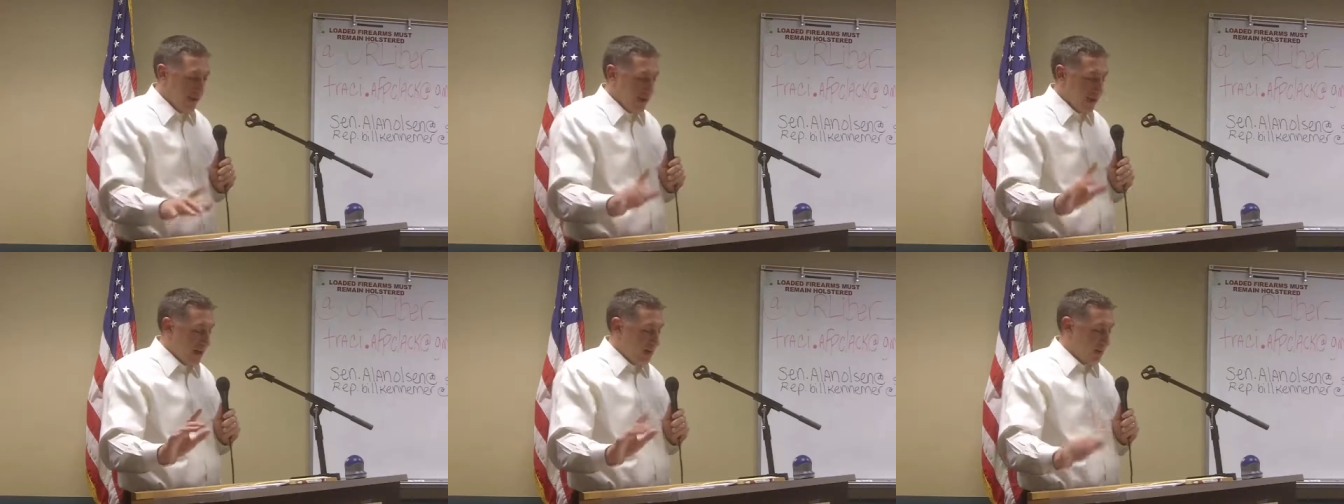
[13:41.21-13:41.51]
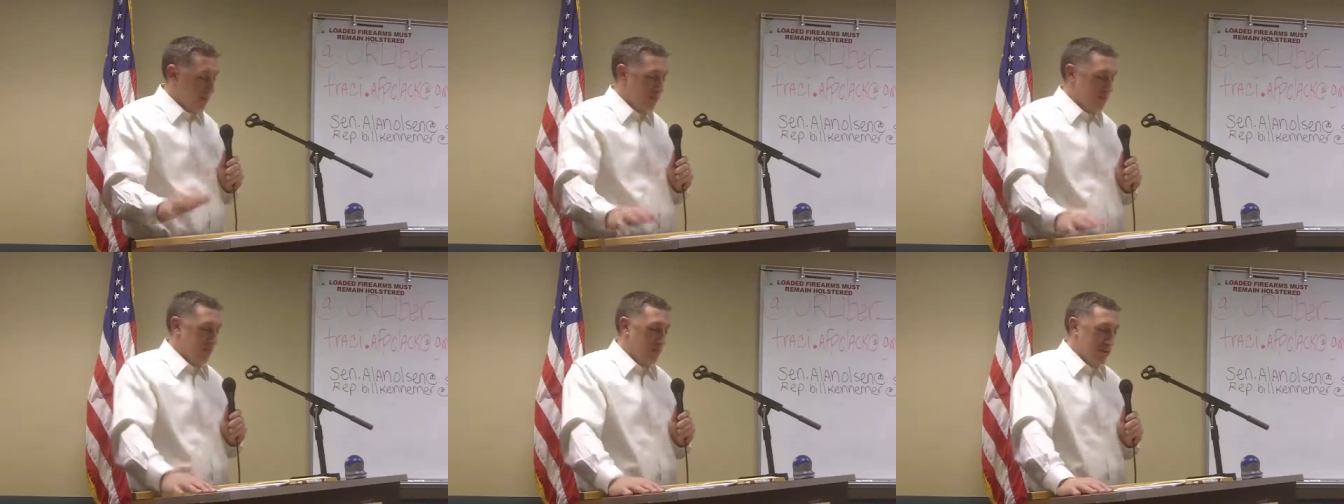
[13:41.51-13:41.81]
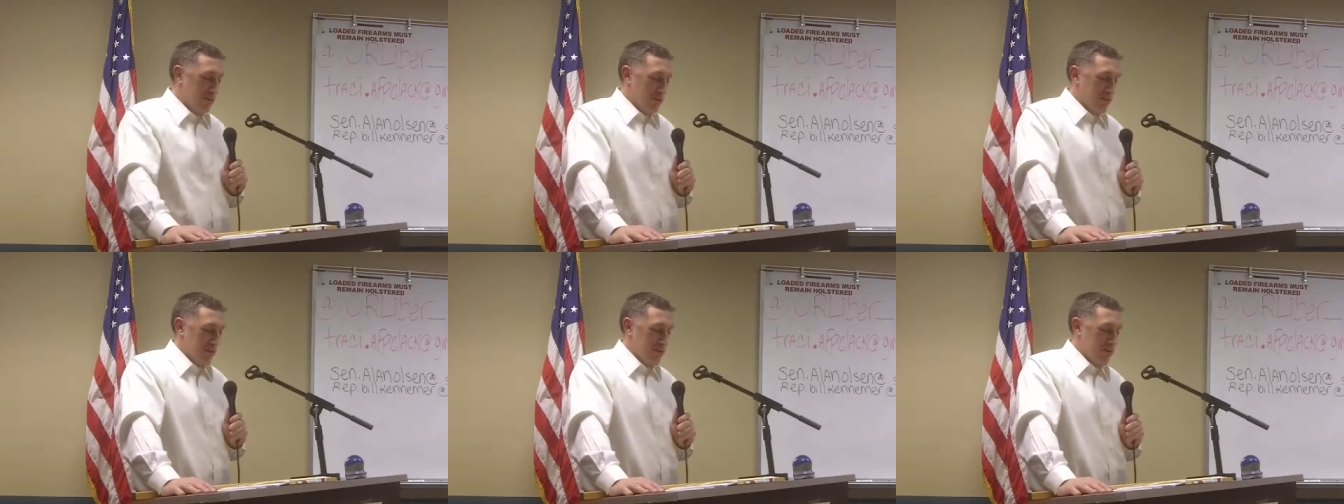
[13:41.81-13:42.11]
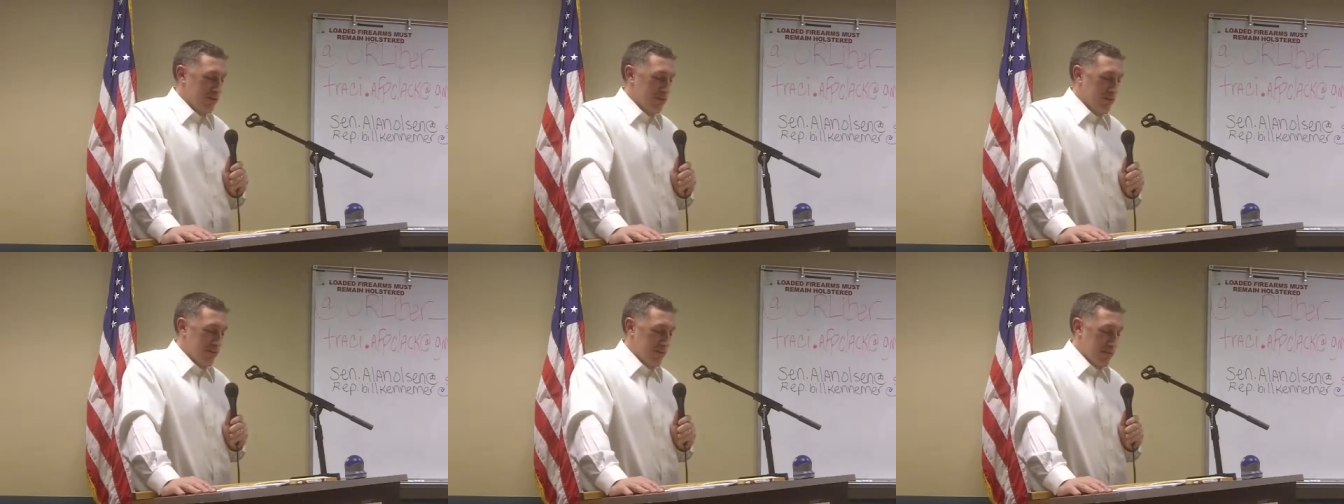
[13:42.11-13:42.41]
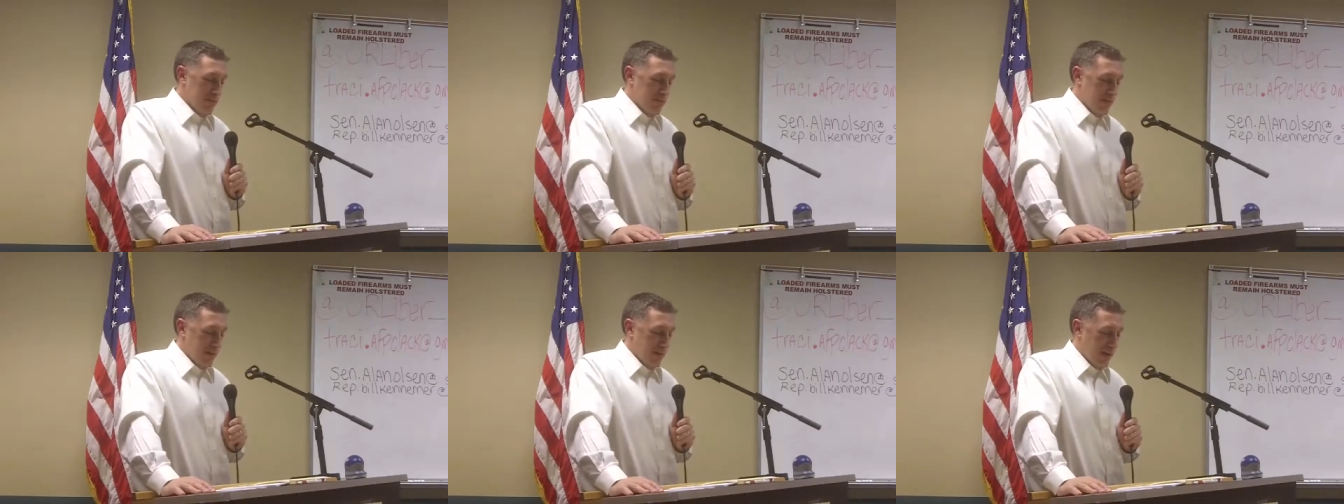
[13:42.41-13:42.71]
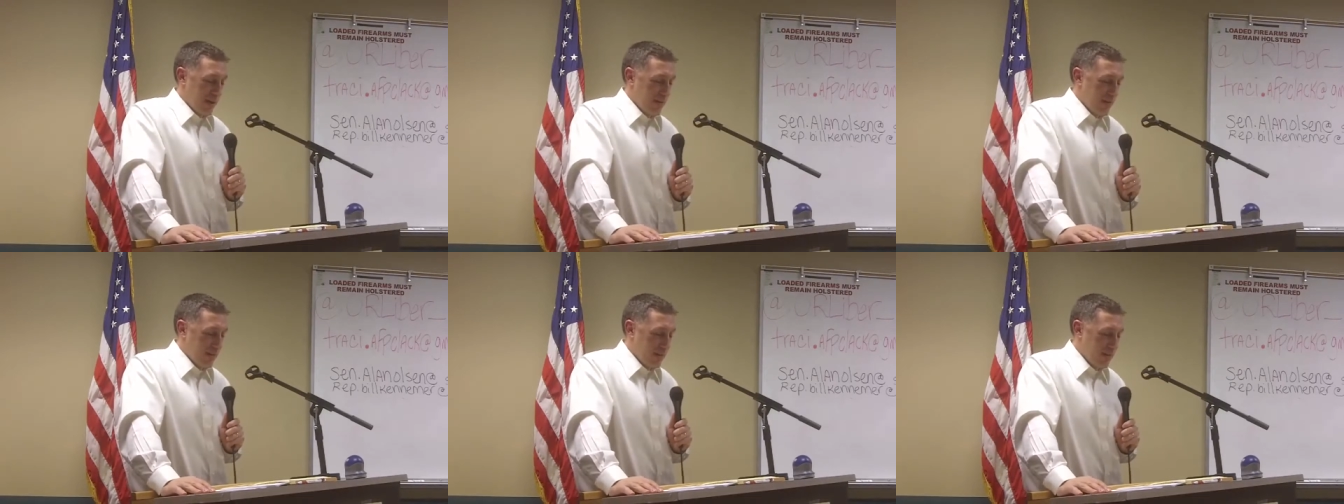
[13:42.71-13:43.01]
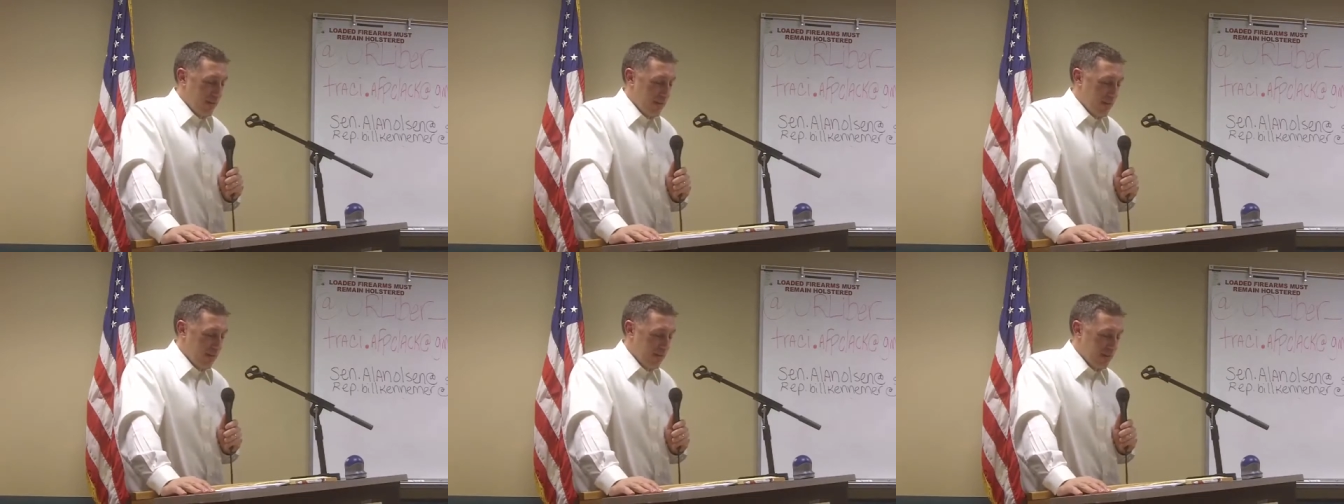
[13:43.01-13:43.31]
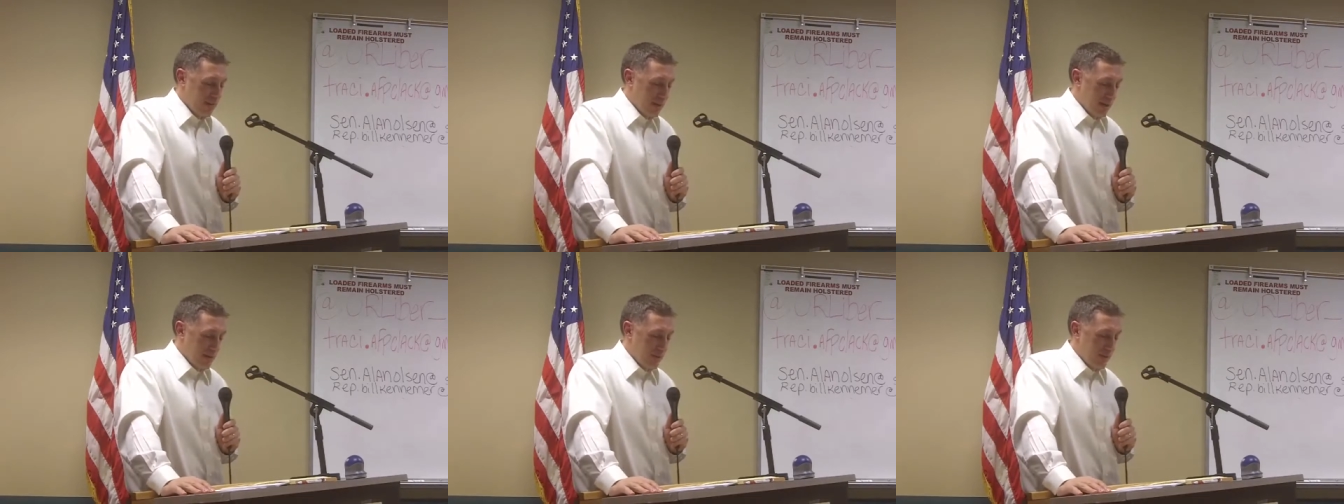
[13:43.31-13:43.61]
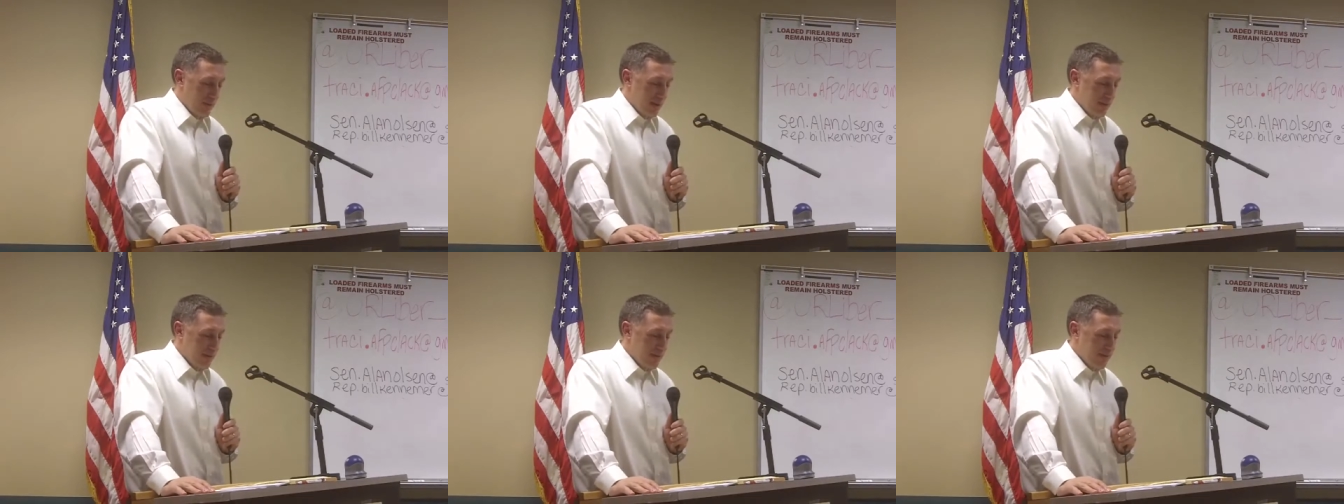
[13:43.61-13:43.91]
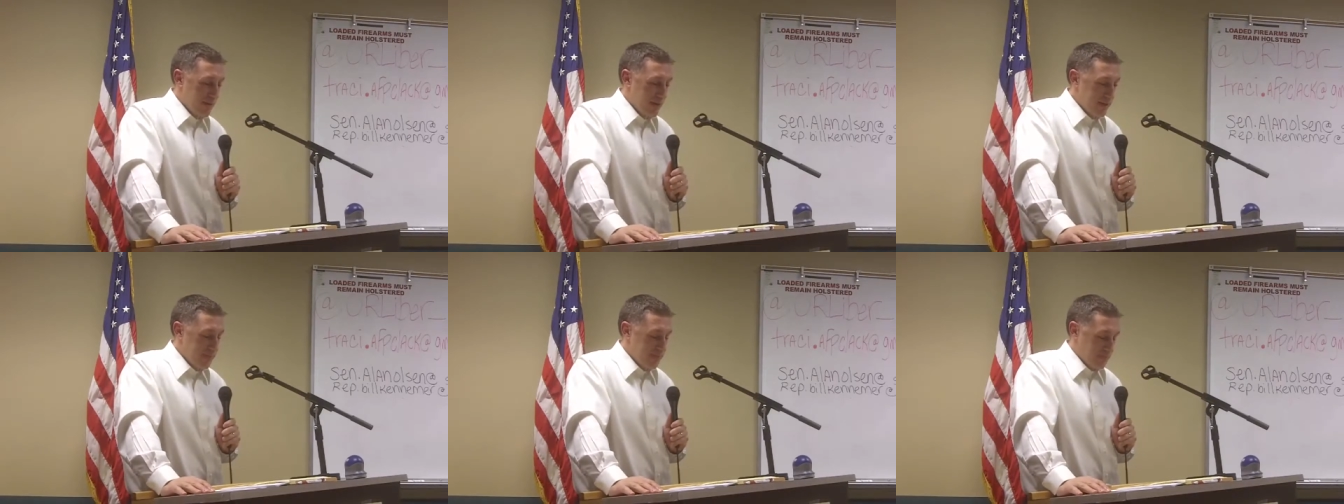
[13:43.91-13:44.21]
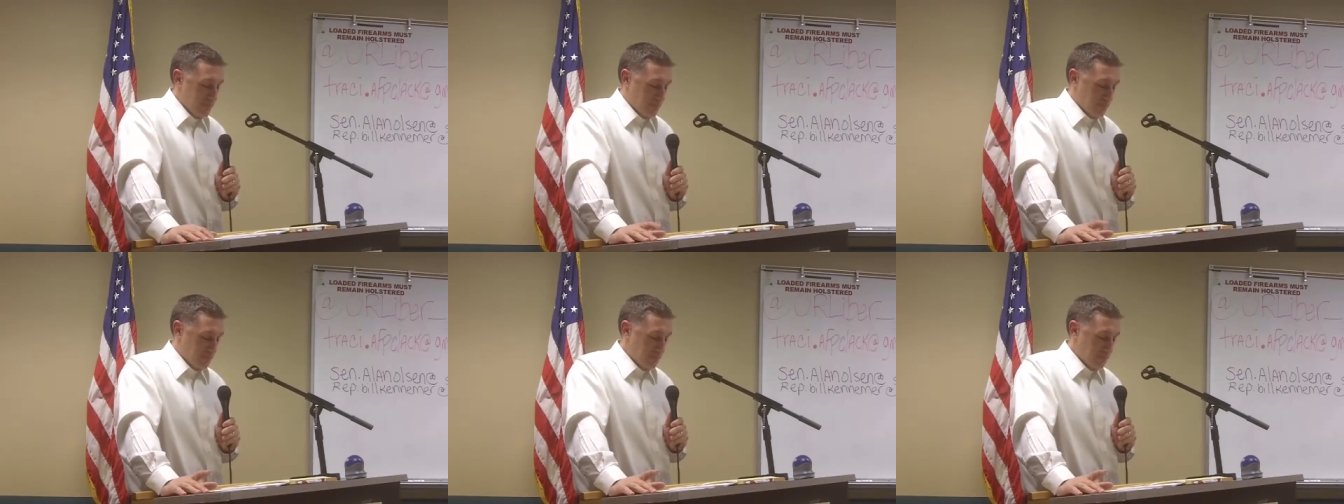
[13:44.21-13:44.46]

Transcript: I've got more and more and more stories about government abuse gone wild, but